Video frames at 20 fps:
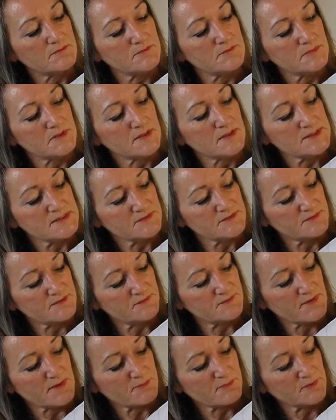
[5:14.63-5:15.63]
lines of the
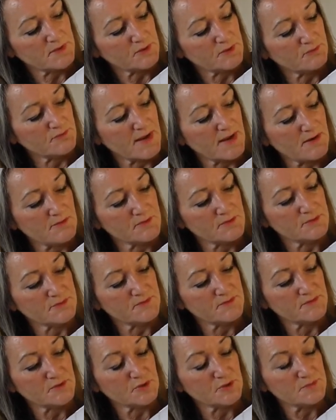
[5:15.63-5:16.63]
fabric round
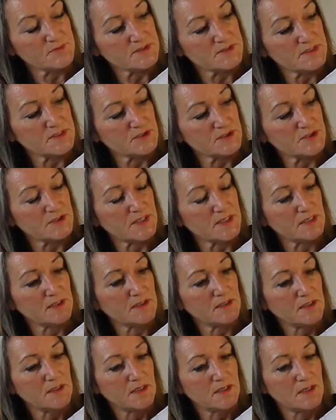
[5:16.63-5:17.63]
with top stitching,
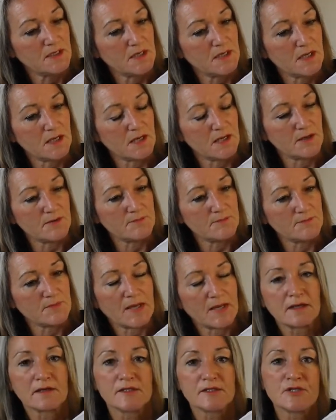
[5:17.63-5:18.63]
and
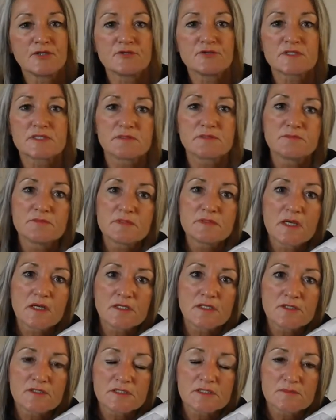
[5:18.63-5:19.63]
I used
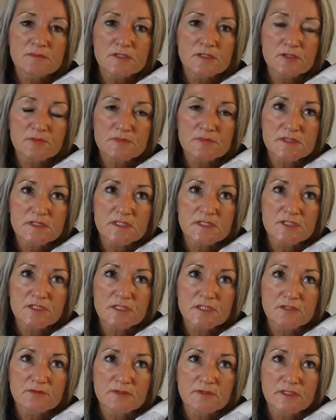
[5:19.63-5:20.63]
some top stitching
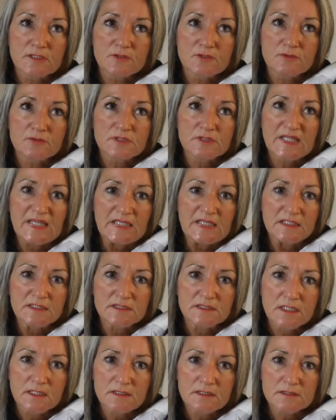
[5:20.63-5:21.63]
thread called King
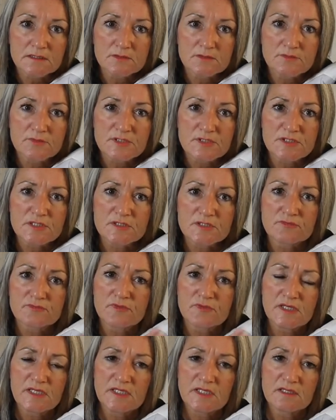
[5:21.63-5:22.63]
Tut, which is
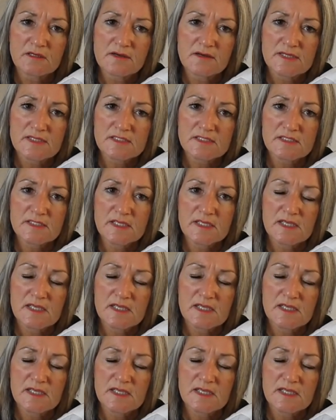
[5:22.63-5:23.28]
really nice.